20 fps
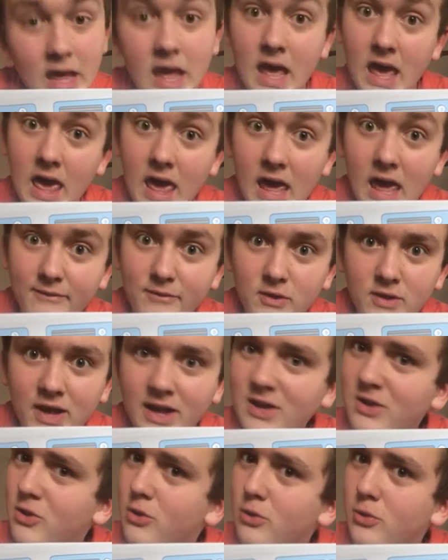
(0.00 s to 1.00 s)
And if you'd like
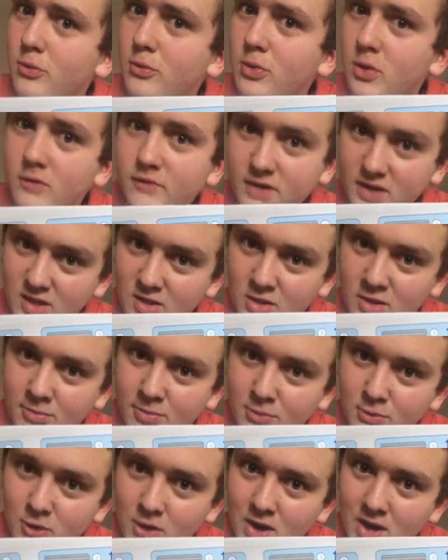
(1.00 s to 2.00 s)
to, don't forget to
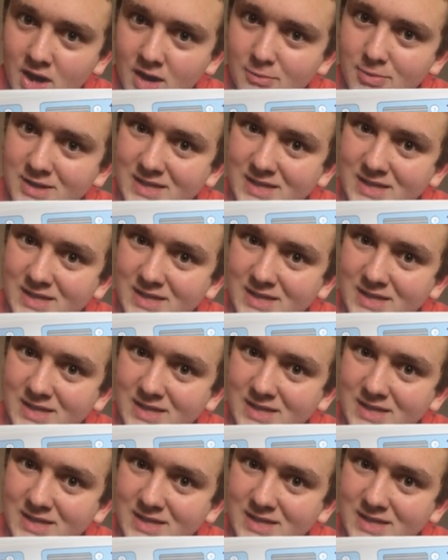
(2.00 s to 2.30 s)
subscribe